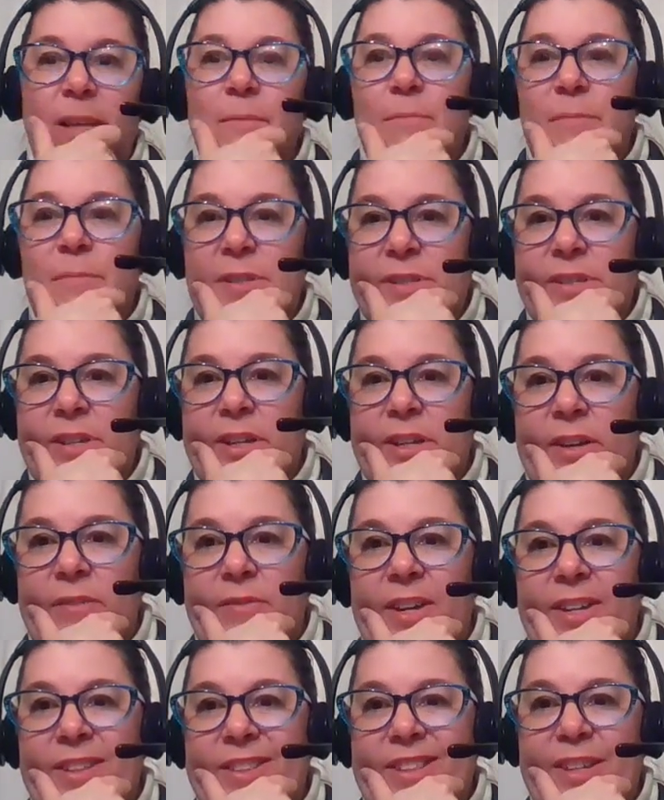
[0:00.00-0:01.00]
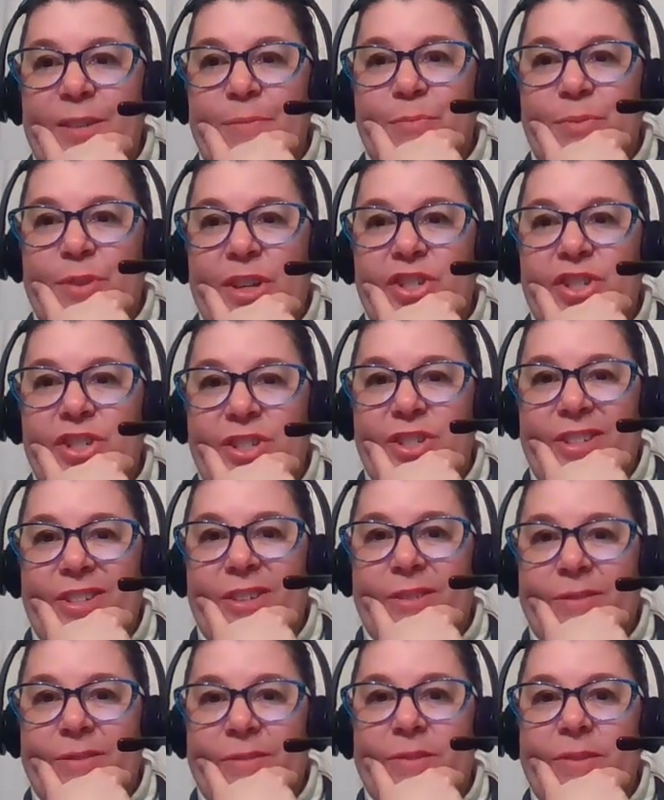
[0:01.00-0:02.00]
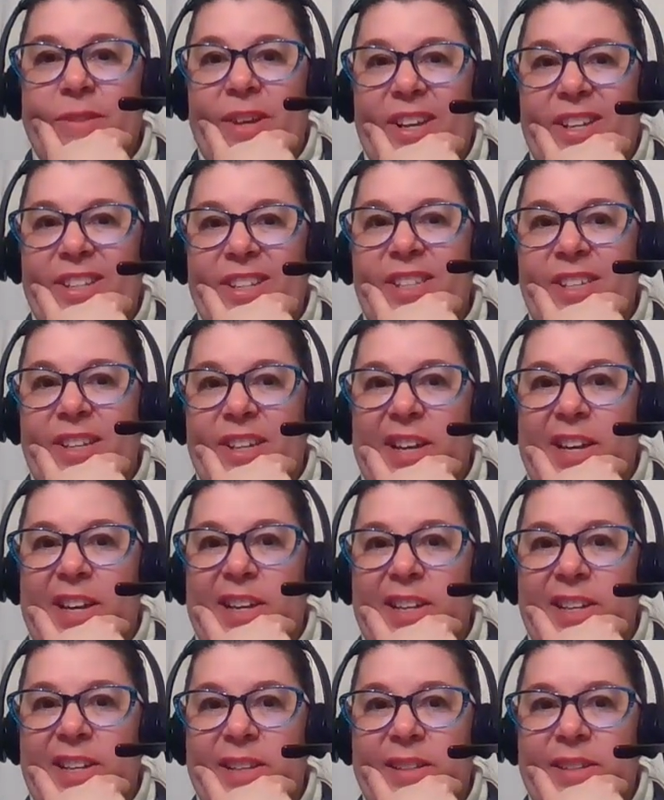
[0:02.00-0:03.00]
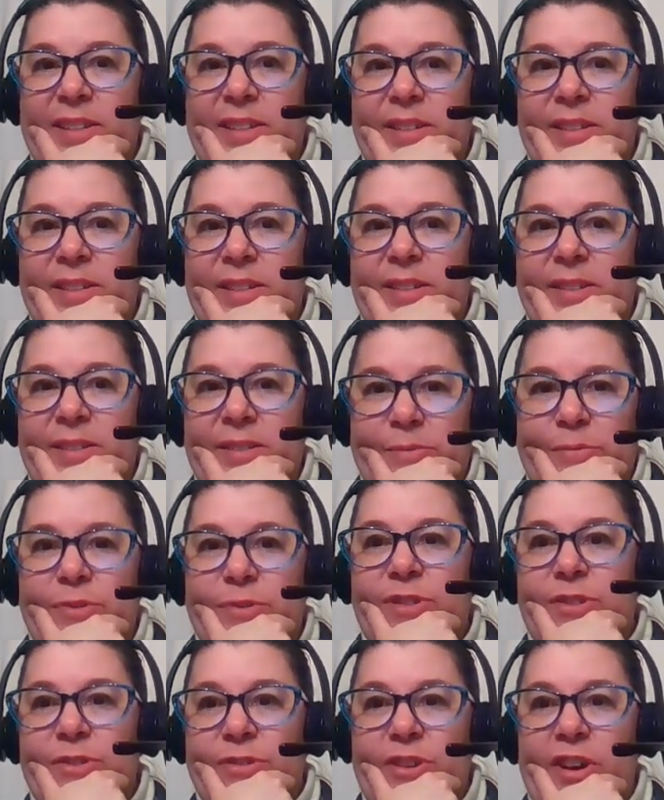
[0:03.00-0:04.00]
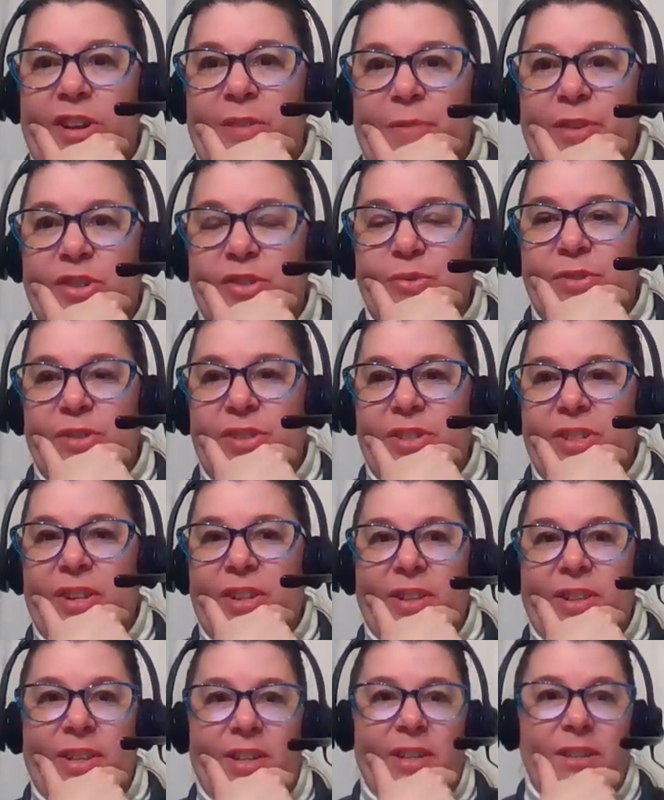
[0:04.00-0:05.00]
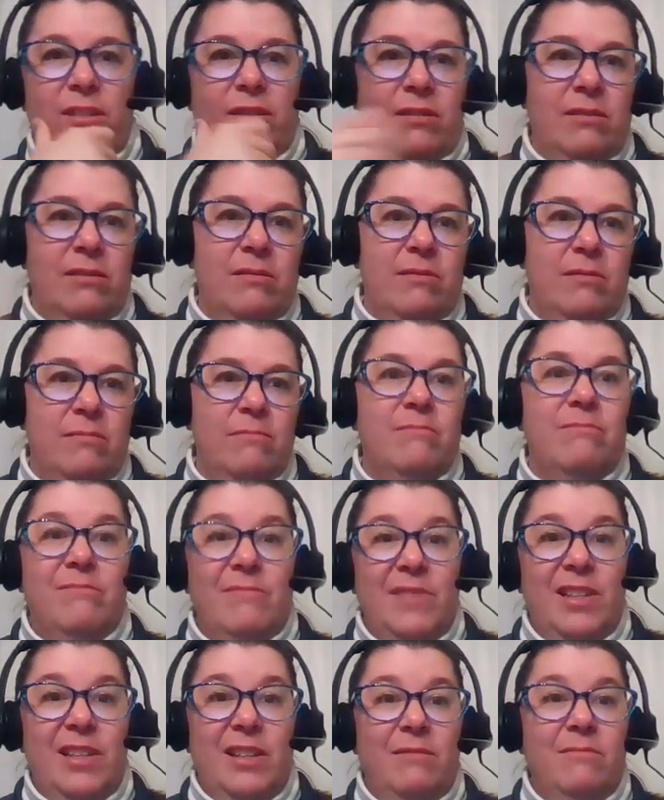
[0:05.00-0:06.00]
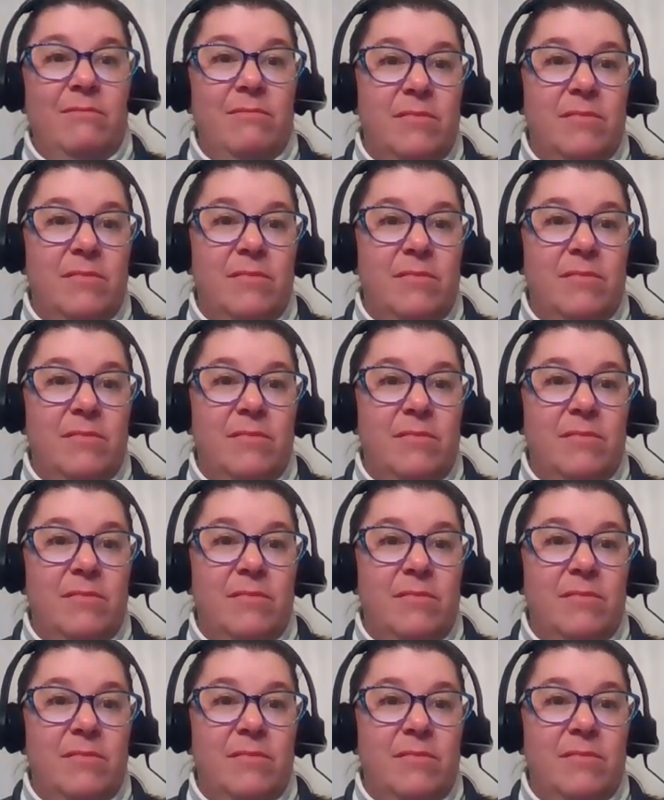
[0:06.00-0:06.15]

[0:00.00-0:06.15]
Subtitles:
Miss Duck, I've got the impression here. I see a guy. We're still talking about chores he doesn't like. Yeah.